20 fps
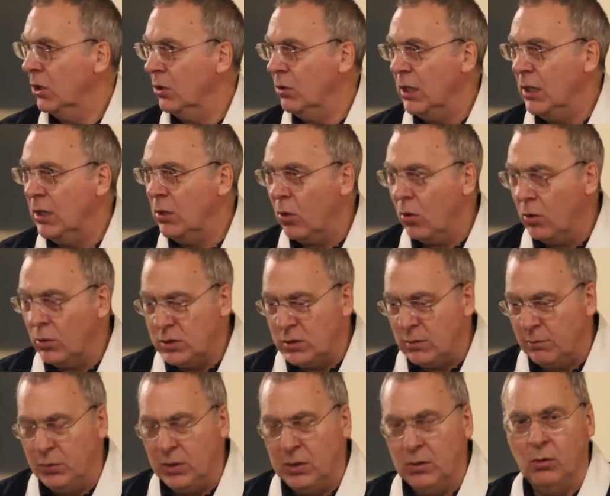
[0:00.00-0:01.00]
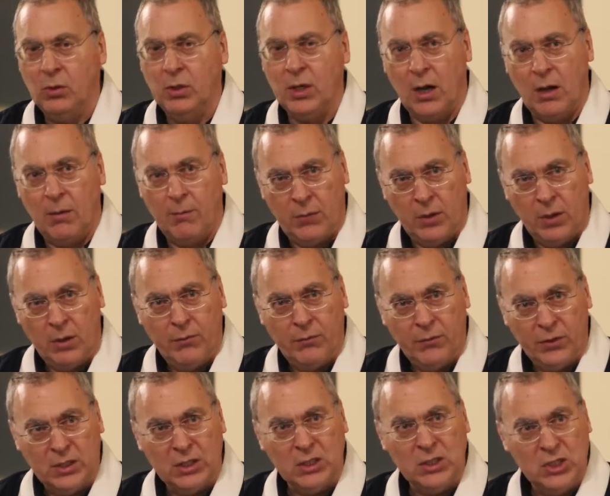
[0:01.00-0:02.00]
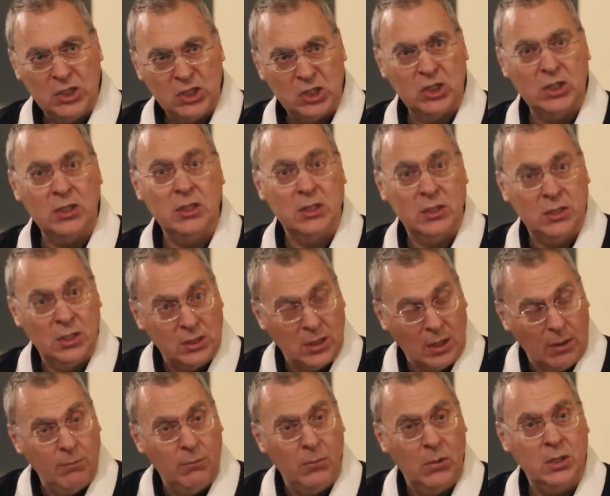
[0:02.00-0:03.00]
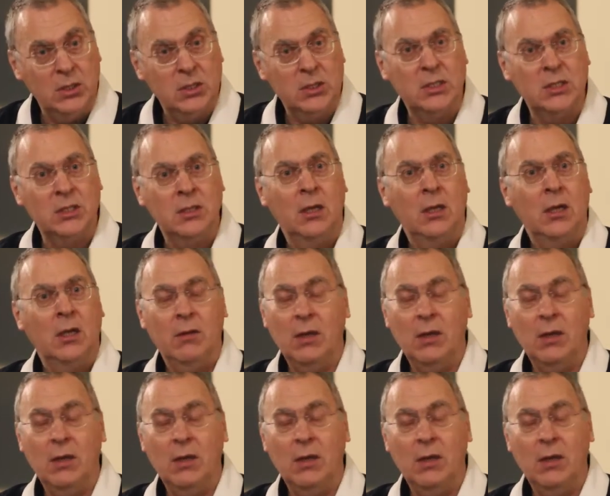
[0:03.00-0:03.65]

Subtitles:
You need to build up the conditions, the dhammas,